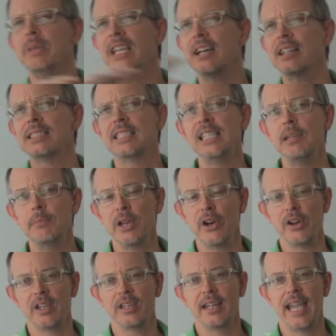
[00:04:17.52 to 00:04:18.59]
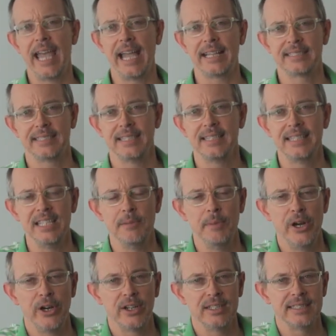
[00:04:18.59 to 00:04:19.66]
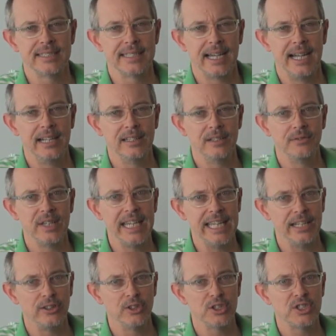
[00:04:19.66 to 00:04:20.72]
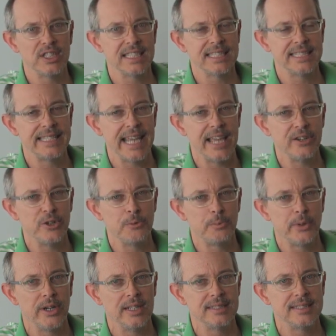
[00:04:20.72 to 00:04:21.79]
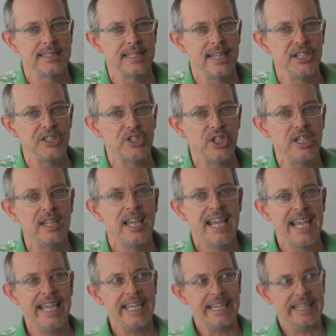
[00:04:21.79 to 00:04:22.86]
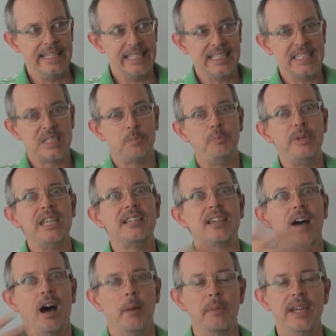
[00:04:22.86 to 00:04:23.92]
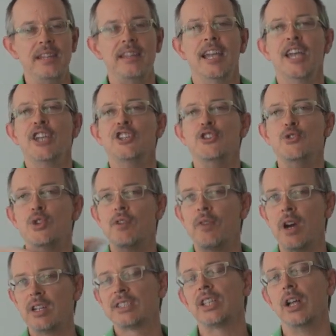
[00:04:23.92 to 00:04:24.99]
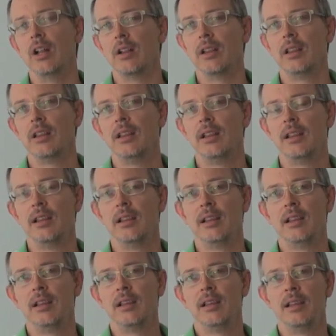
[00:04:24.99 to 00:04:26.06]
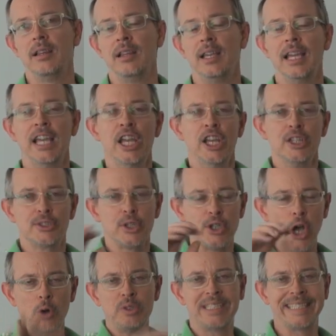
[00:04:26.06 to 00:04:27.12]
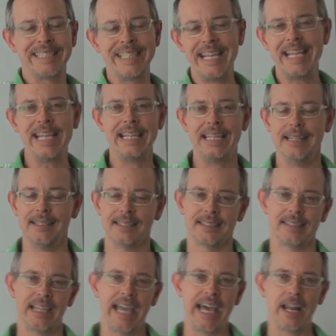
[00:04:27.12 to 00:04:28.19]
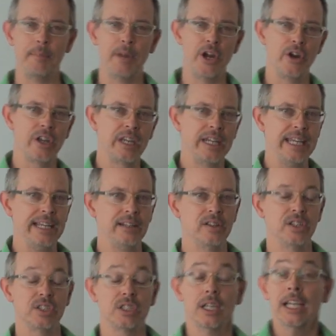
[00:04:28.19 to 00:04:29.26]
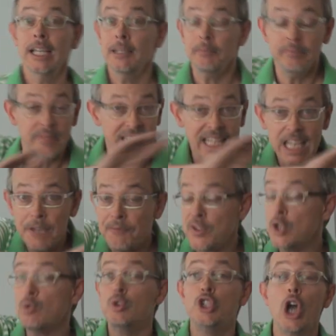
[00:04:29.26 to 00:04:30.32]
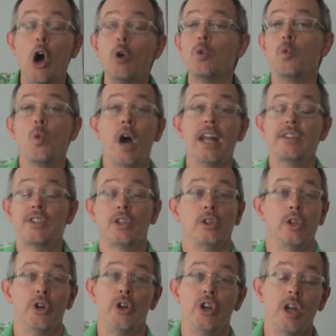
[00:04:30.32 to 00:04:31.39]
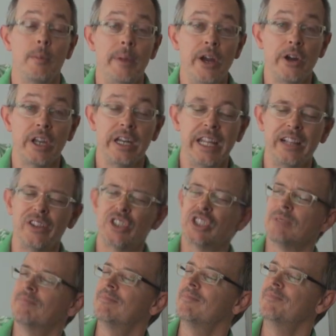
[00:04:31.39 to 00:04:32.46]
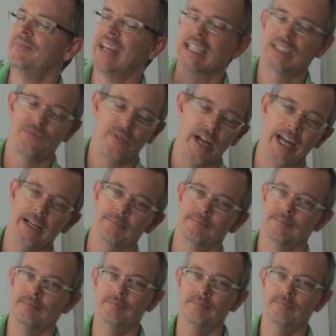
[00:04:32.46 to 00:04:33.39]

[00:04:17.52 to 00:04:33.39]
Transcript: Because the American accent, the American style of English, the standard pronunciation, is becoming universal. So don't sneeze at American English. If you don't want to learn American English, that's fine.